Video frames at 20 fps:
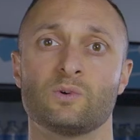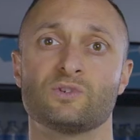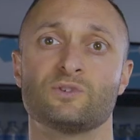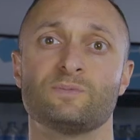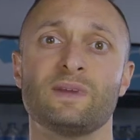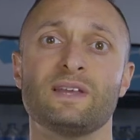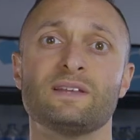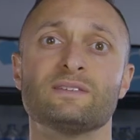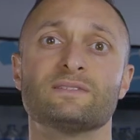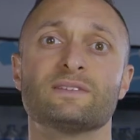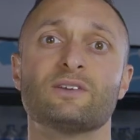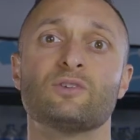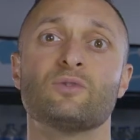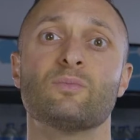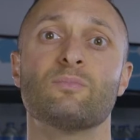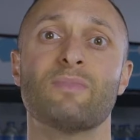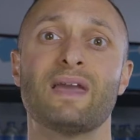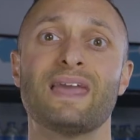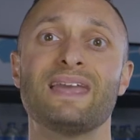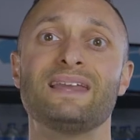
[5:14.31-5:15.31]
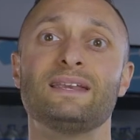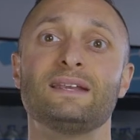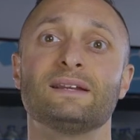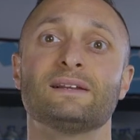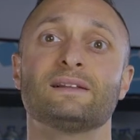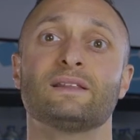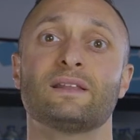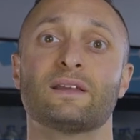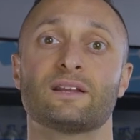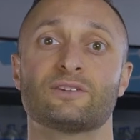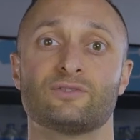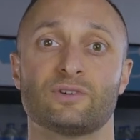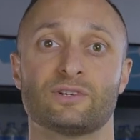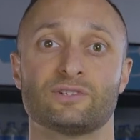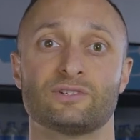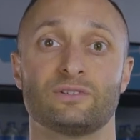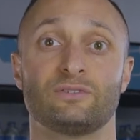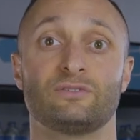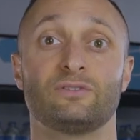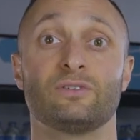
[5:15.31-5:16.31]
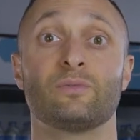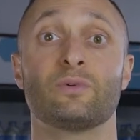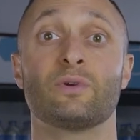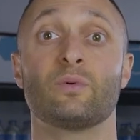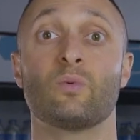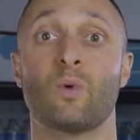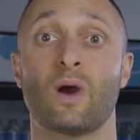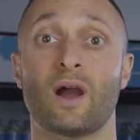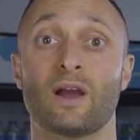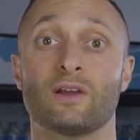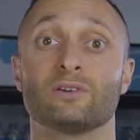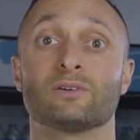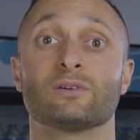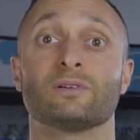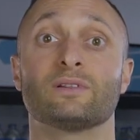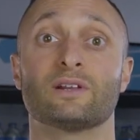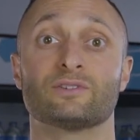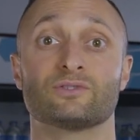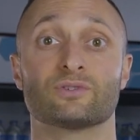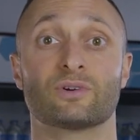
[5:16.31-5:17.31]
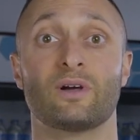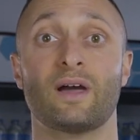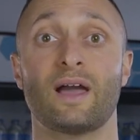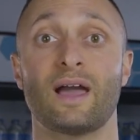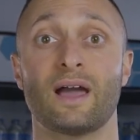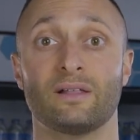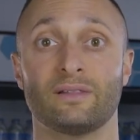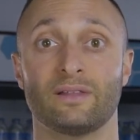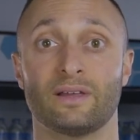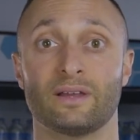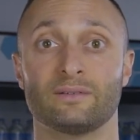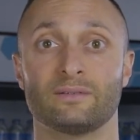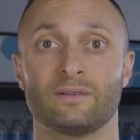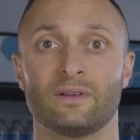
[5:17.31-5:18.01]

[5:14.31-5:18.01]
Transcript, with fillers: which means that you may need an electrician to rewire your electrical outlet.